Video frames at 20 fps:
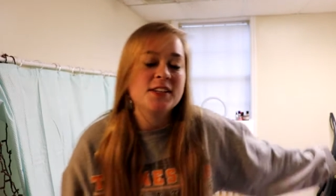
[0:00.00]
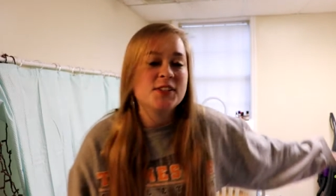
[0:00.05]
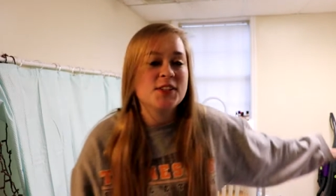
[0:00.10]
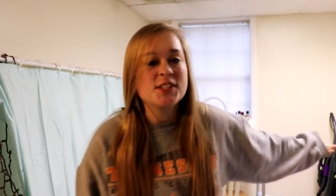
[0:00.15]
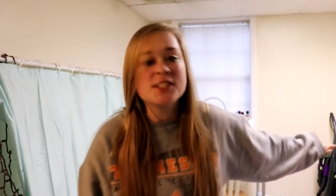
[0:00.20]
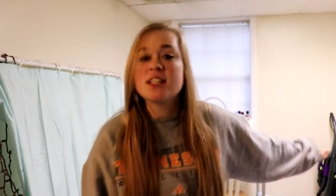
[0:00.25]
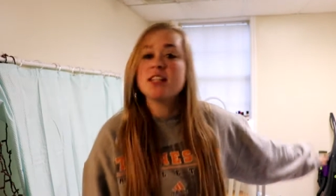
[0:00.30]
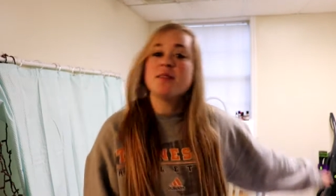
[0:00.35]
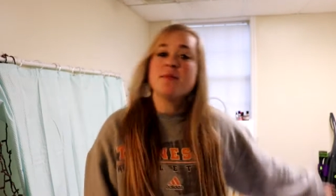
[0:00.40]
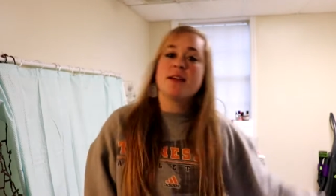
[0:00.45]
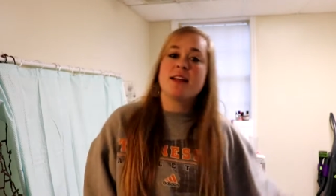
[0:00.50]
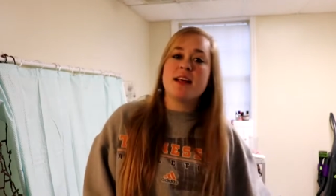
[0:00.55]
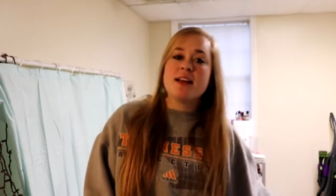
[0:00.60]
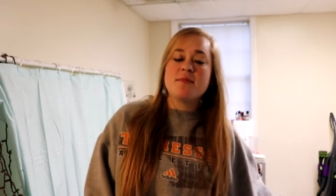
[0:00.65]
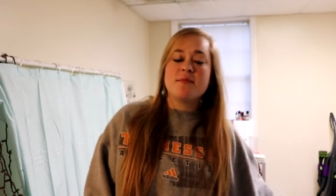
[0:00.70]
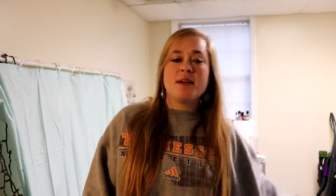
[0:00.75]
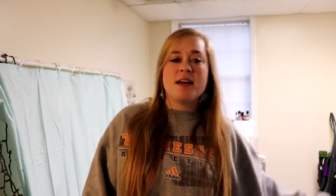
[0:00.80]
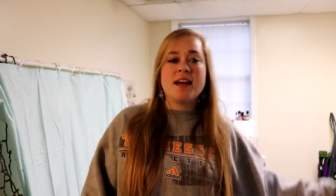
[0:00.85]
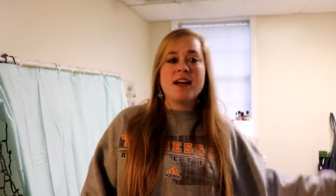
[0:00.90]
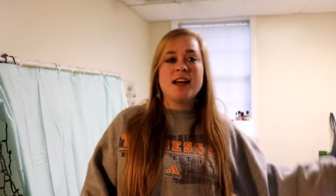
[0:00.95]
So, it's going to be like
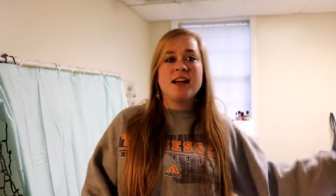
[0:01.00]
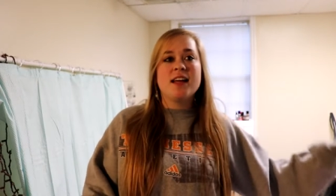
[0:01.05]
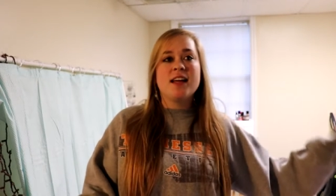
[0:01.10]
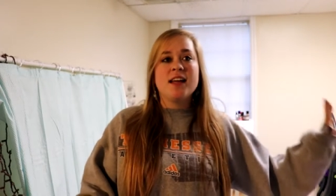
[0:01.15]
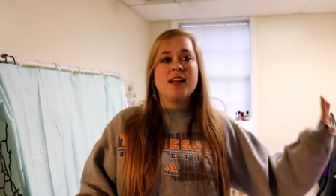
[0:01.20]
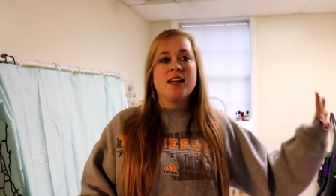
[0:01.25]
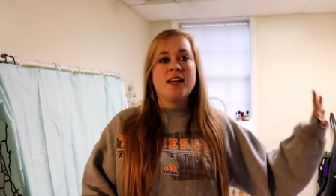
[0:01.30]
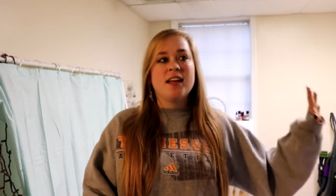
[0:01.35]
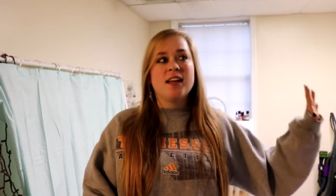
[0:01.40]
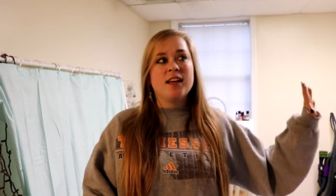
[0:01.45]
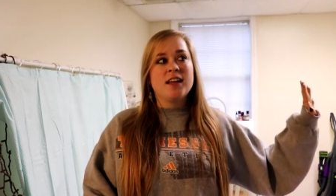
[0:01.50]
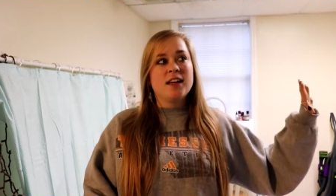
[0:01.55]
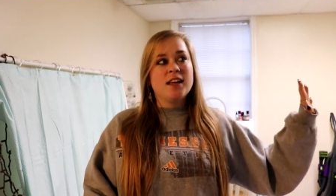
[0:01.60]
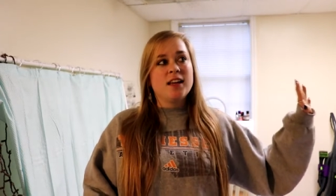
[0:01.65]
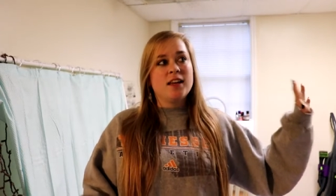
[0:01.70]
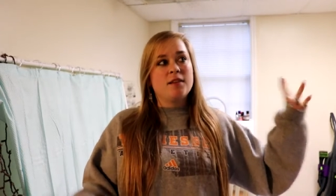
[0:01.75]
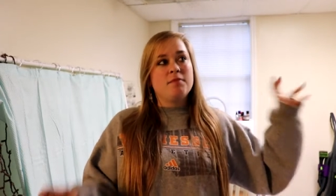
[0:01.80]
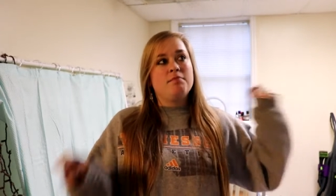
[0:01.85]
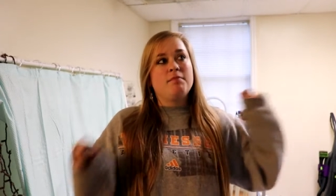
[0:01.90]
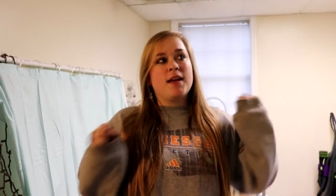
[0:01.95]
my
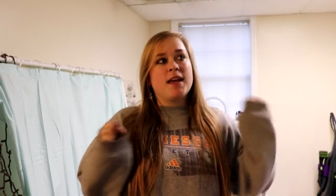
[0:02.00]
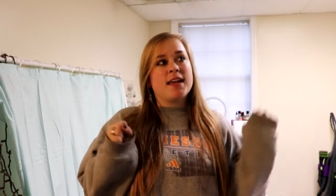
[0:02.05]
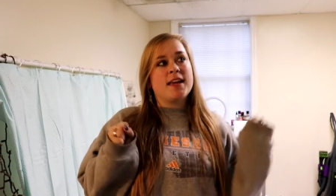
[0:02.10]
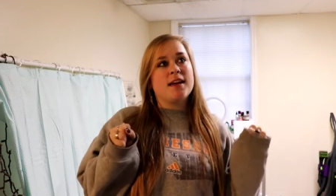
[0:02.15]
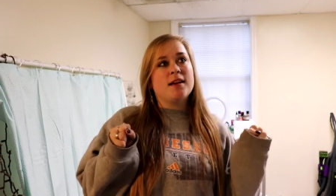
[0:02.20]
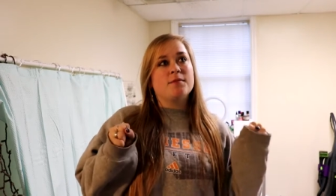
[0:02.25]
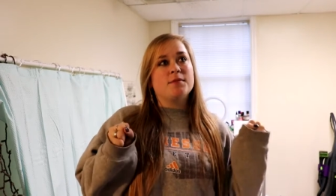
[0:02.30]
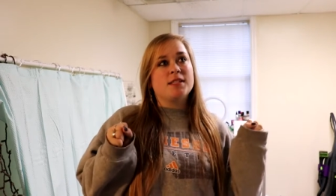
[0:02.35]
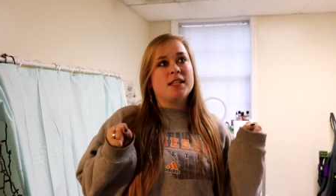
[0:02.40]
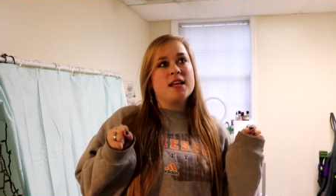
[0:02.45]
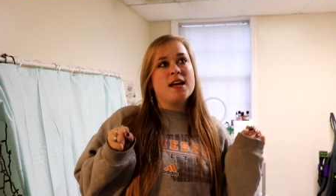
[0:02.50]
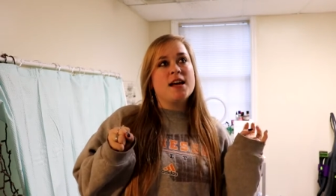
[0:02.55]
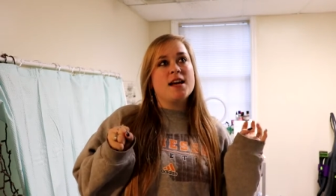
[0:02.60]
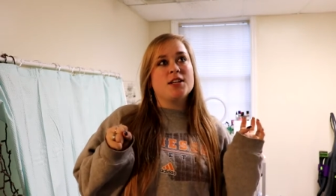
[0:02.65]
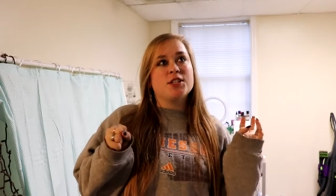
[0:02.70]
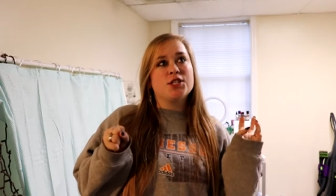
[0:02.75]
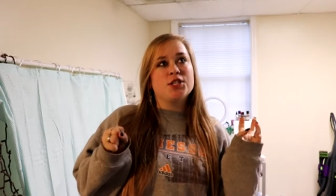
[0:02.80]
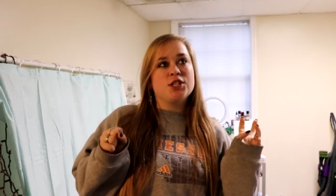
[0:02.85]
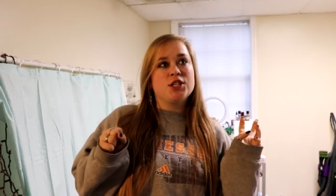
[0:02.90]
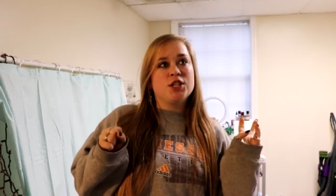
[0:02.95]
makeup
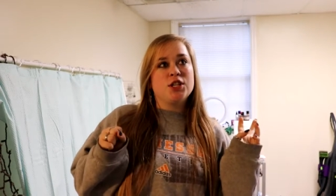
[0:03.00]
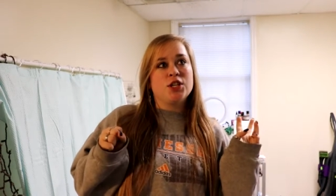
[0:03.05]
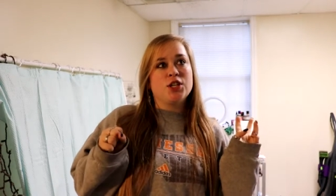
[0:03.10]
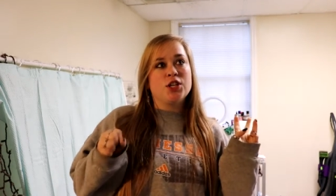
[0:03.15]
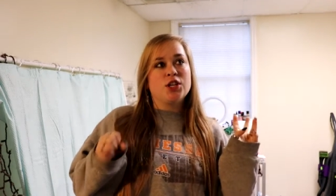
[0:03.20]
slash